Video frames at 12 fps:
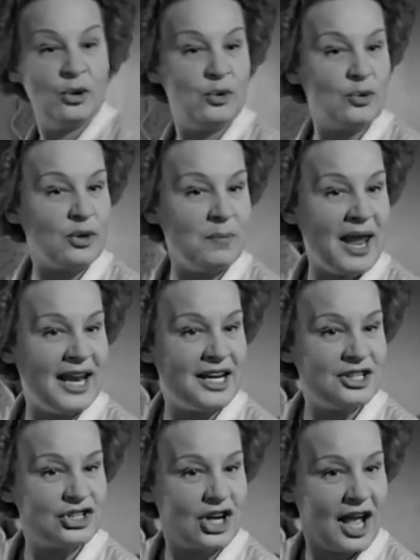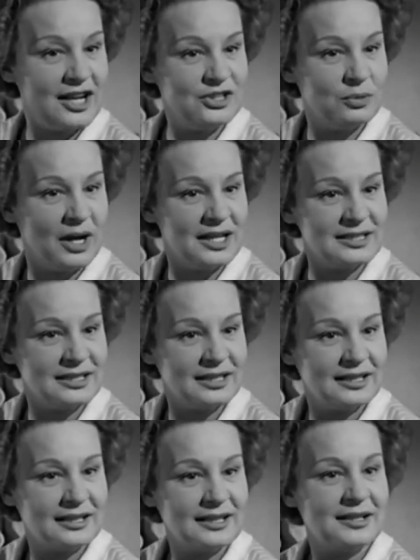know who the man in charge was?
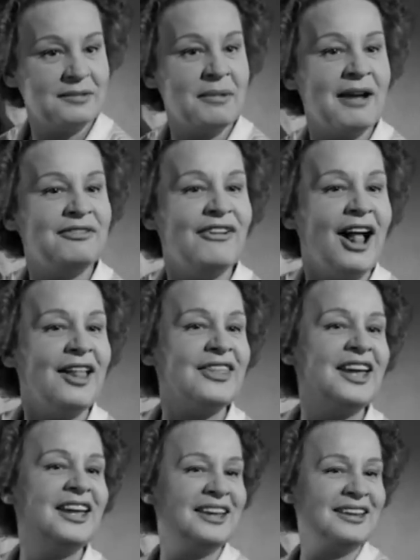My father.